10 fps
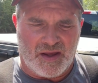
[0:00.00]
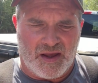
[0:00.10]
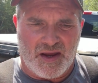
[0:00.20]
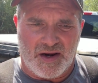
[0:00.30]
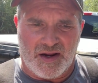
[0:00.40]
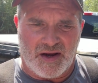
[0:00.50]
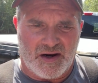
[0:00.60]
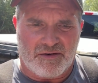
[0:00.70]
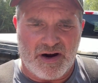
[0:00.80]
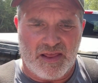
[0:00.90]
and
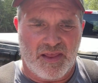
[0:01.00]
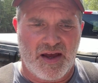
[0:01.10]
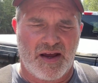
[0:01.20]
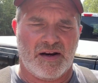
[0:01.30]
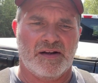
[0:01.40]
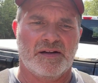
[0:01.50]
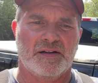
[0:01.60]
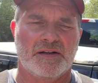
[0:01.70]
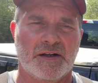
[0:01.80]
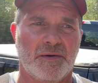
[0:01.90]
ran that.
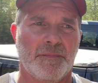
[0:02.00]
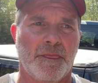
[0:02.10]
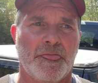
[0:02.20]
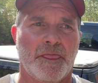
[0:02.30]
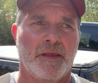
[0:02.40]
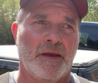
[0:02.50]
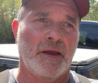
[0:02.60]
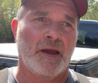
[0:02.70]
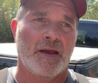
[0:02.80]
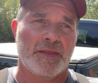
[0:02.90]

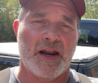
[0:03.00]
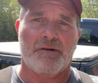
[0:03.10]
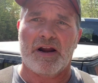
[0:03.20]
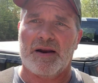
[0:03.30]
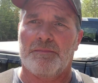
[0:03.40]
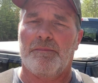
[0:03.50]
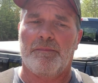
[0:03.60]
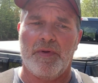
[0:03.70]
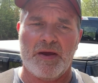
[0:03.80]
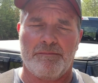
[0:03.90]
Then I ran
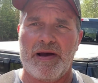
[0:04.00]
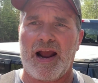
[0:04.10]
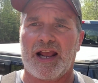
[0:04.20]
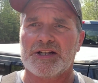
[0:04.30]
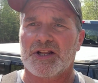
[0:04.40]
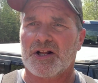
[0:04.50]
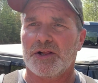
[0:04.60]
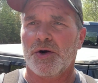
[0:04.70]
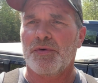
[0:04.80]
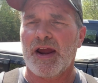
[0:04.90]
it back into the
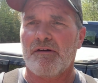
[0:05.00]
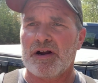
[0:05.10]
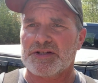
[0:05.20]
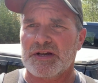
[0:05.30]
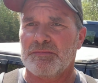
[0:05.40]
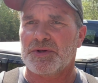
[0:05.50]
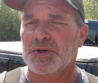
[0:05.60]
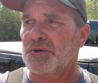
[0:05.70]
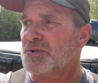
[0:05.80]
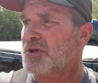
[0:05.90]
clover area some
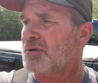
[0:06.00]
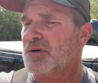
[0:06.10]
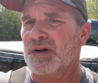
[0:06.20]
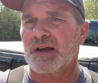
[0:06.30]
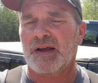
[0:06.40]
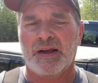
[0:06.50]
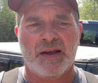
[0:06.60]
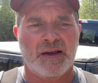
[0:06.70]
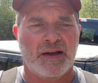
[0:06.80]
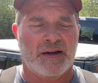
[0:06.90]
too. So
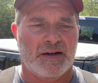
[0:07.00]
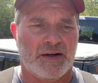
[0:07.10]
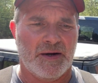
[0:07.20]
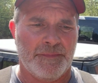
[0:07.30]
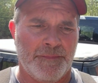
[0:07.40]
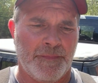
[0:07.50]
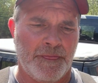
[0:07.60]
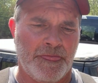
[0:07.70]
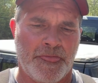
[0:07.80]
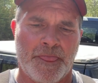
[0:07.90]

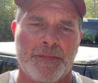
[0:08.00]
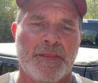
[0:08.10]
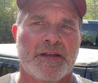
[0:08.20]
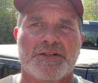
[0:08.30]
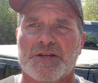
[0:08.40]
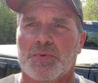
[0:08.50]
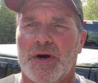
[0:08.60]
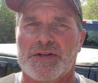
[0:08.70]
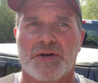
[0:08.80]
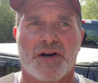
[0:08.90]
it's just
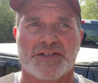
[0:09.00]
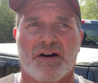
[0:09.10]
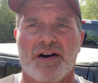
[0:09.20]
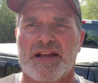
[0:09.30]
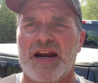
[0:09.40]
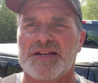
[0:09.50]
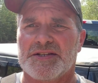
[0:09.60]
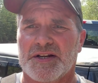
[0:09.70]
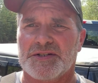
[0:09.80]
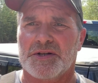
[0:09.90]
way too hot. It's already
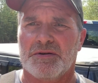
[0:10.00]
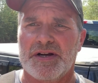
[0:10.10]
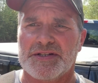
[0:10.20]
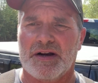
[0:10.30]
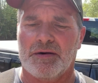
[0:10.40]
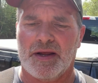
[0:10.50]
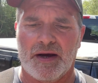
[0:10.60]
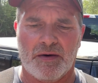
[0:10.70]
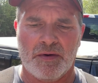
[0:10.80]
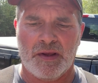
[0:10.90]
86 degrees out
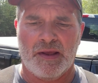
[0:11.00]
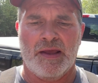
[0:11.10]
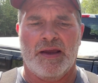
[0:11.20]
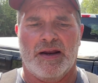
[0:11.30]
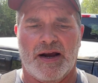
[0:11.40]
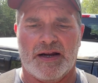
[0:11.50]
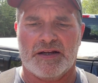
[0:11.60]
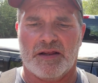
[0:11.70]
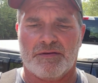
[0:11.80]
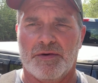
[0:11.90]
now. I got
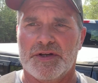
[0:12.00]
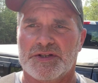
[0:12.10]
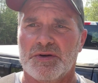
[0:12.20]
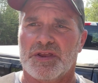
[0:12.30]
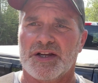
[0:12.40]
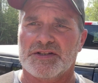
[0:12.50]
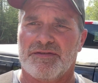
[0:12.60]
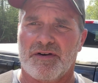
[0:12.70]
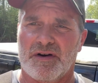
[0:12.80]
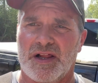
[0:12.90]
to throw these 2 things of
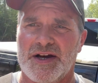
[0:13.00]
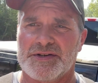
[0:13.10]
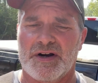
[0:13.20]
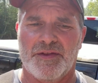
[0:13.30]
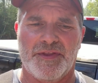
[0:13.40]
fertilizer out